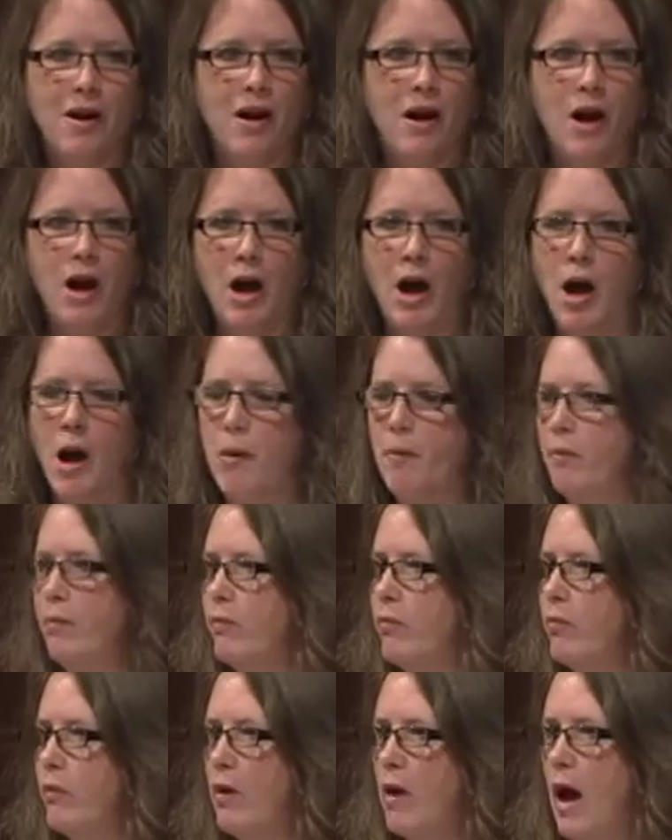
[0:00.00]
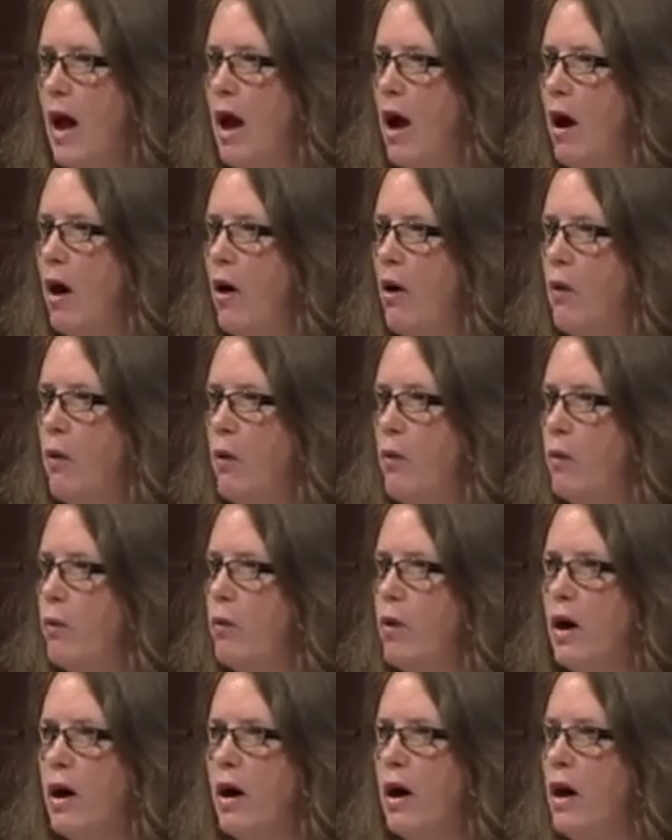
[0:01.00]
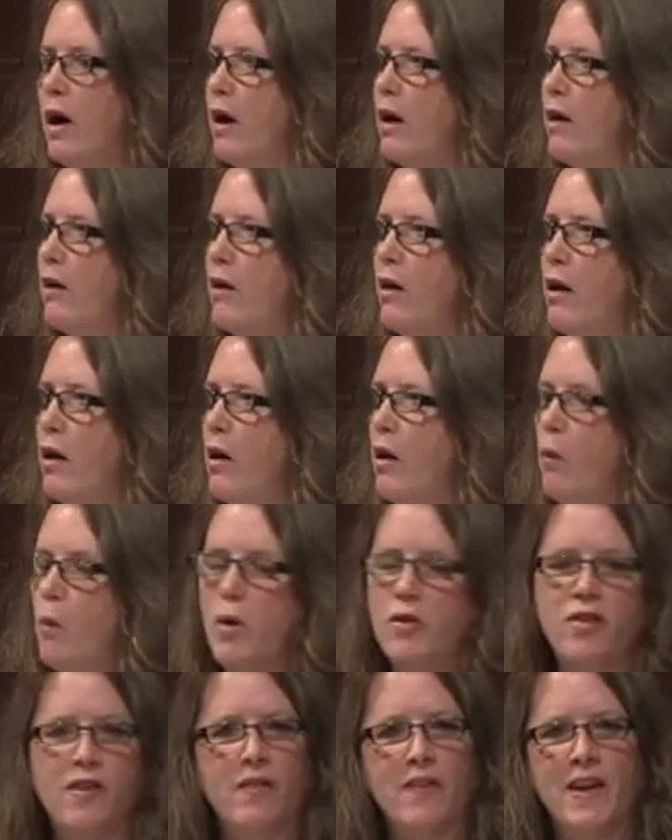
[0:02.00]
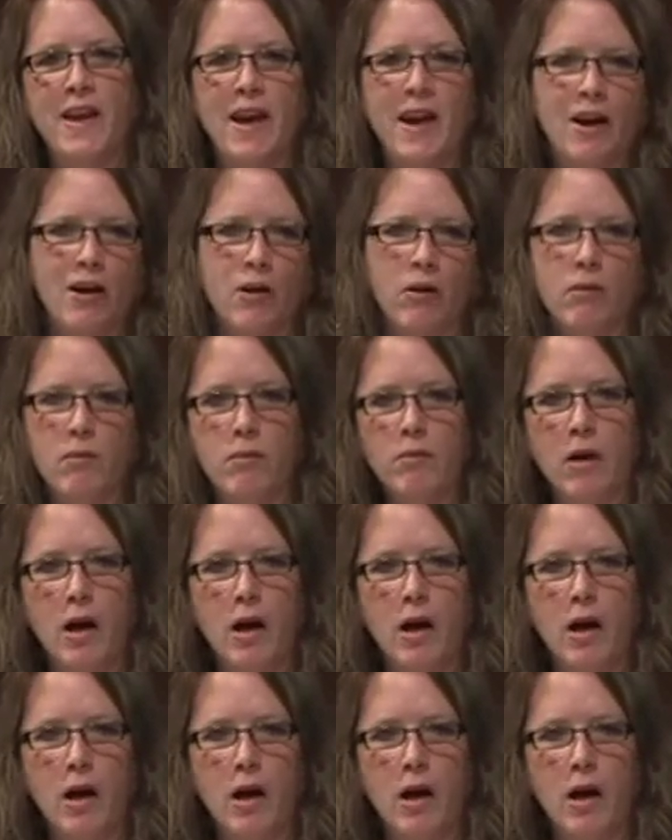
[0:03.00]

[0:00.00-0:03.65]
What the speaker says: how what's in the air